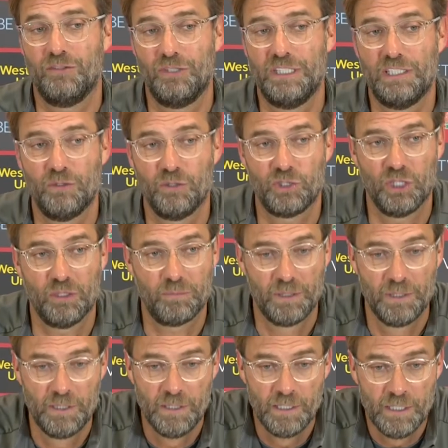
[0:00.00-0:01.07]
did a really good job.
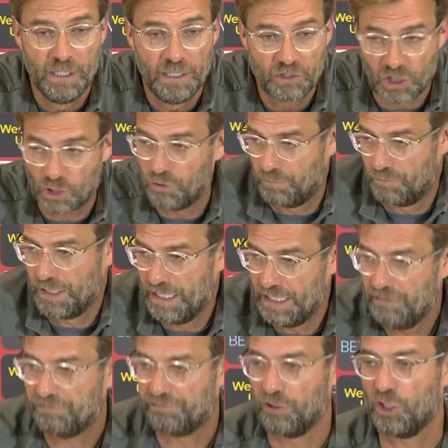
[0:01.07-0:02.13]
So
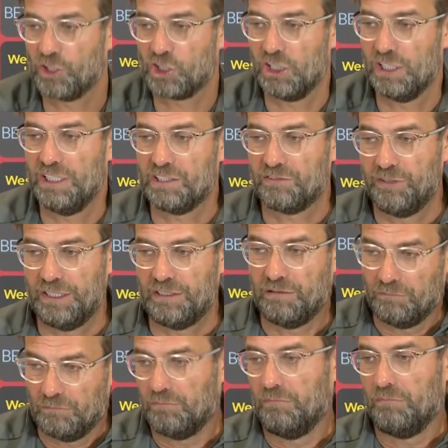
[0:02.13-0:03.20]
if Virgil is
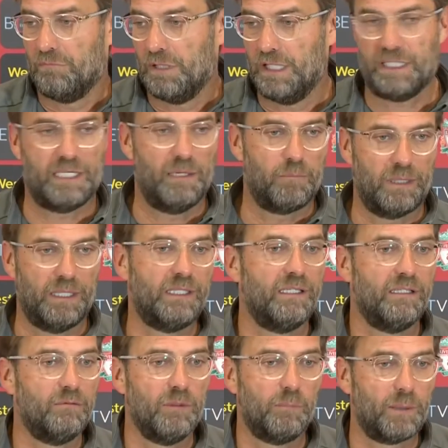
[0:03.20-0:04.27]
fit and can play,
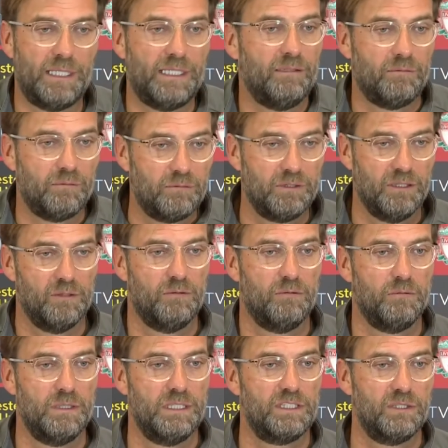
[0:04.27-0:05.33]
then he will play. So
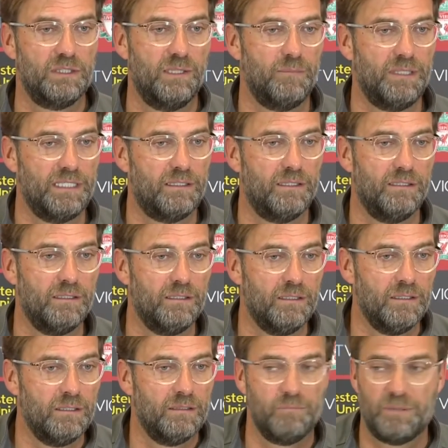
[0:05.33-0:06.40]
why should I make?
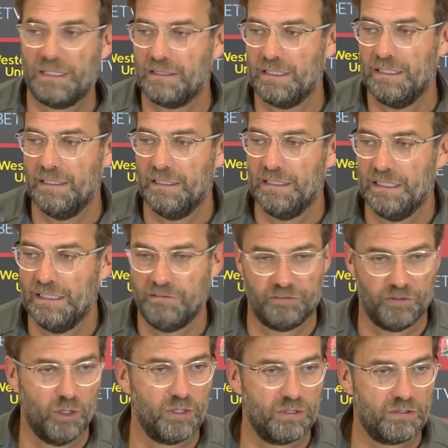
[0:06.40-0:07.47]
But
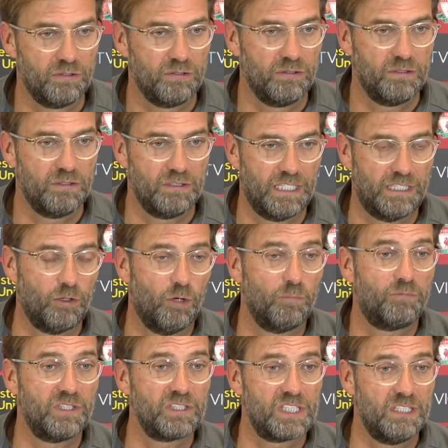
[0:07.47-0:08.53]
if not, then
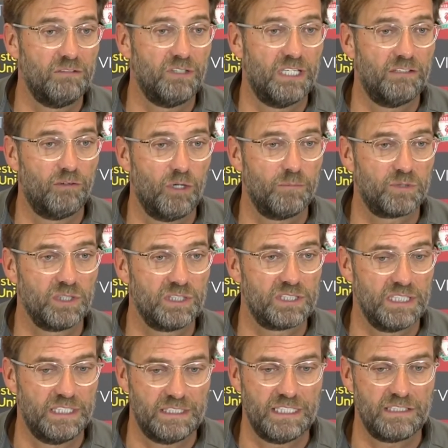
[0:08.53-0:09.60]
obviously we have
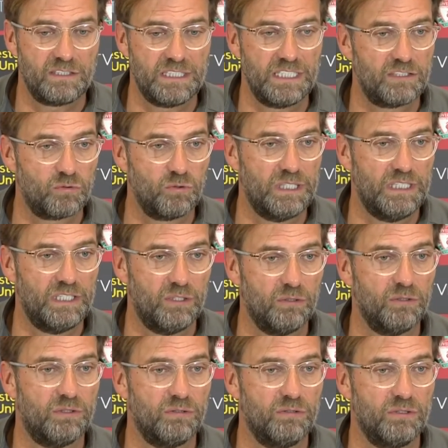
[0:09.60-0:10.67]
options, and that's that's really
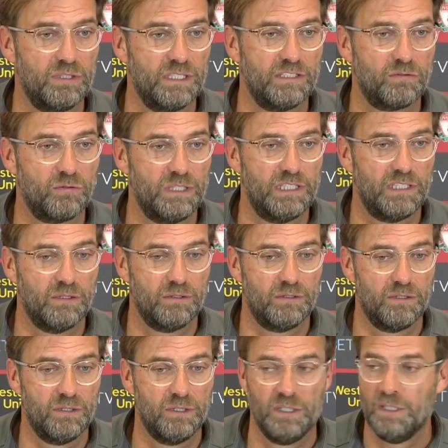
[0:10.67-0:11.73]
good. That's really
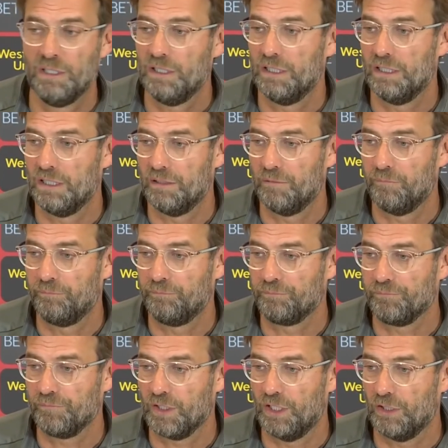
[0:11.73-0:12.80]
good.
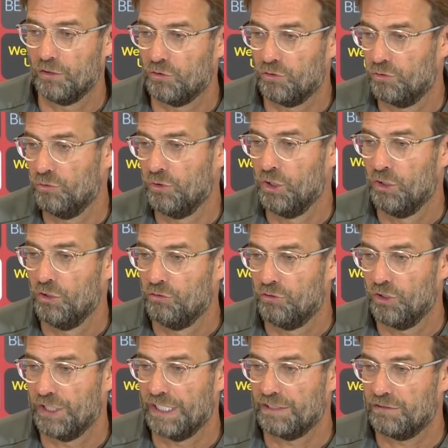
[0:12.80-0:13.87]
Um, and
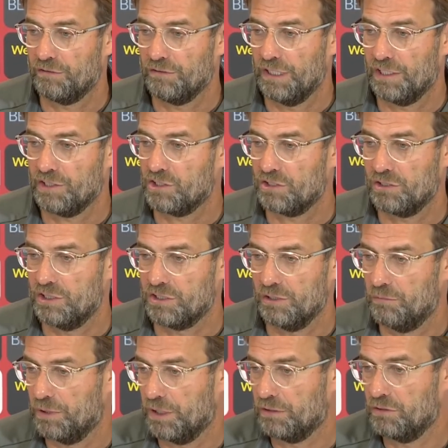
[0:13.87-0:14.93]
for that, yes, his
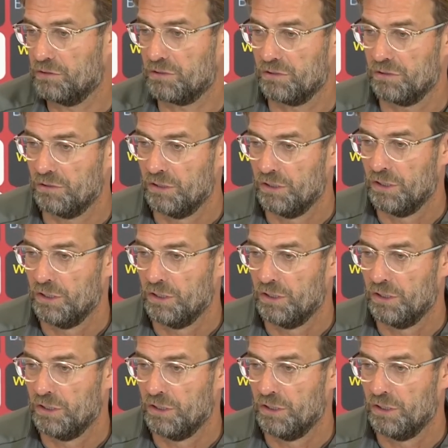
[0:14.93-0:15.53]
impact is